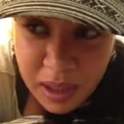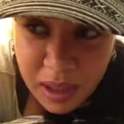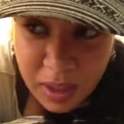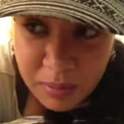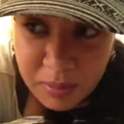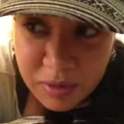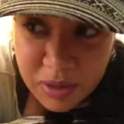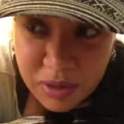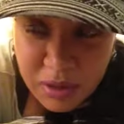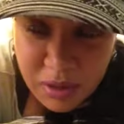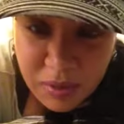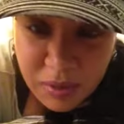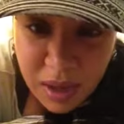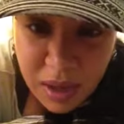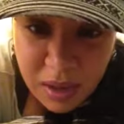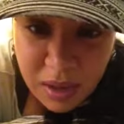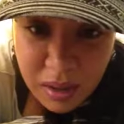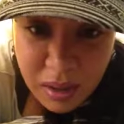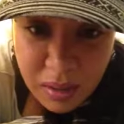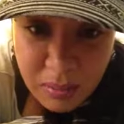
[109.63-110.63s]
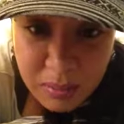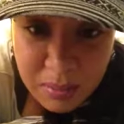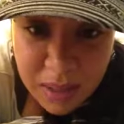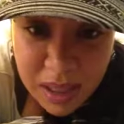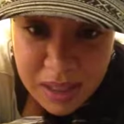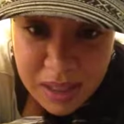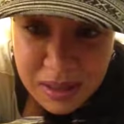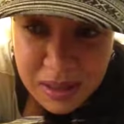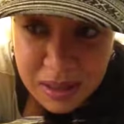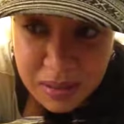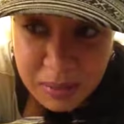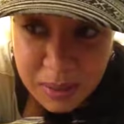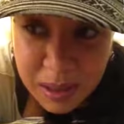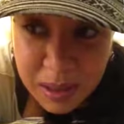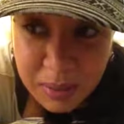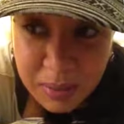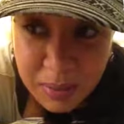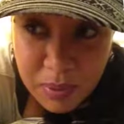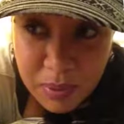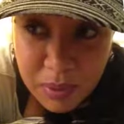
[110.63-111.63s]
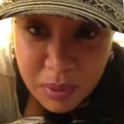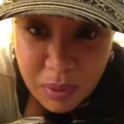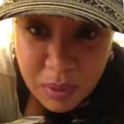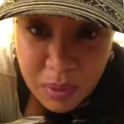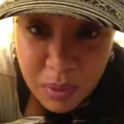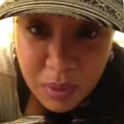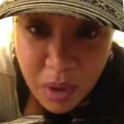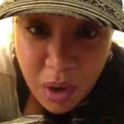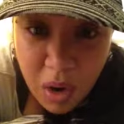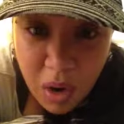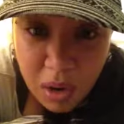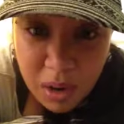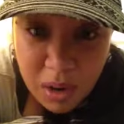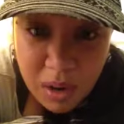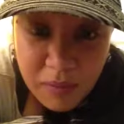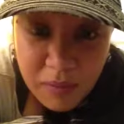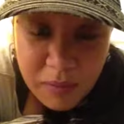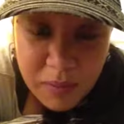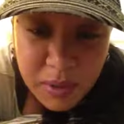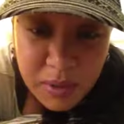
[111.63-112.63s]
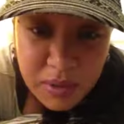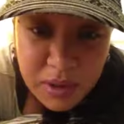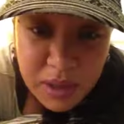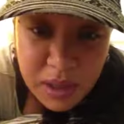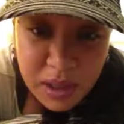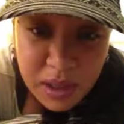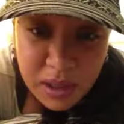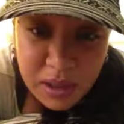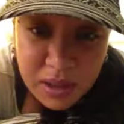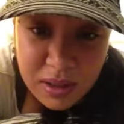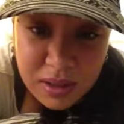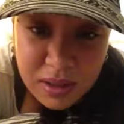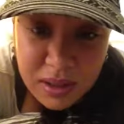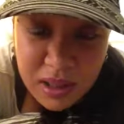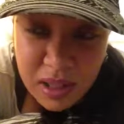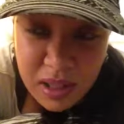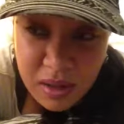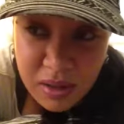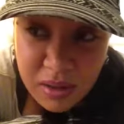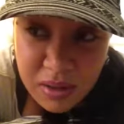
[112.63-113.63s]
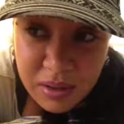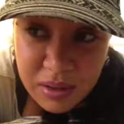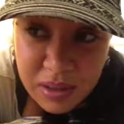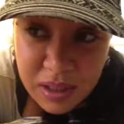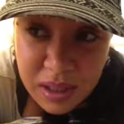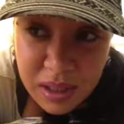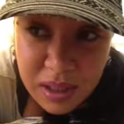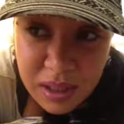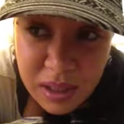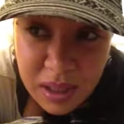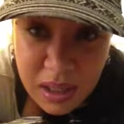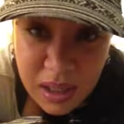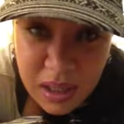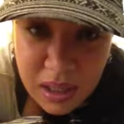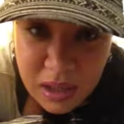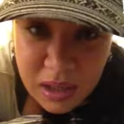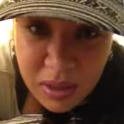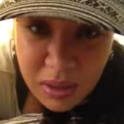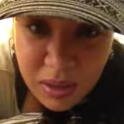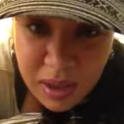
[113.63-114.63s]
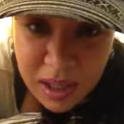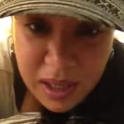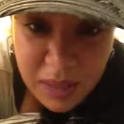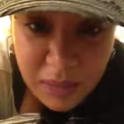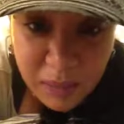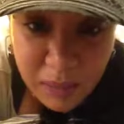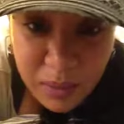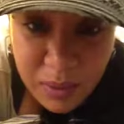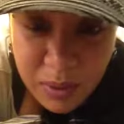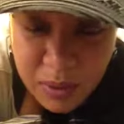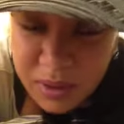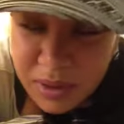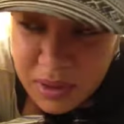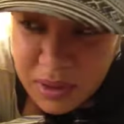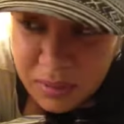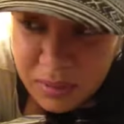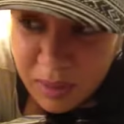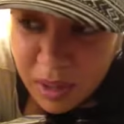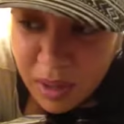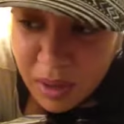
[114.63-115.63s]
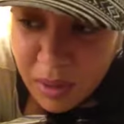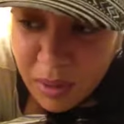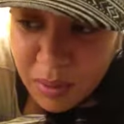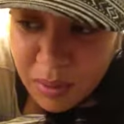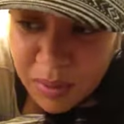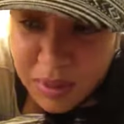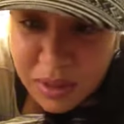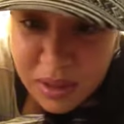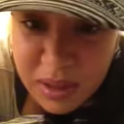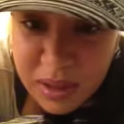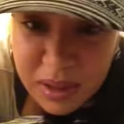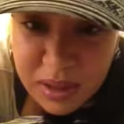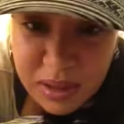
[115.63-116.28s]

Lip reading: I'm just around amazing people who all love music and singers, and so the influence in my home is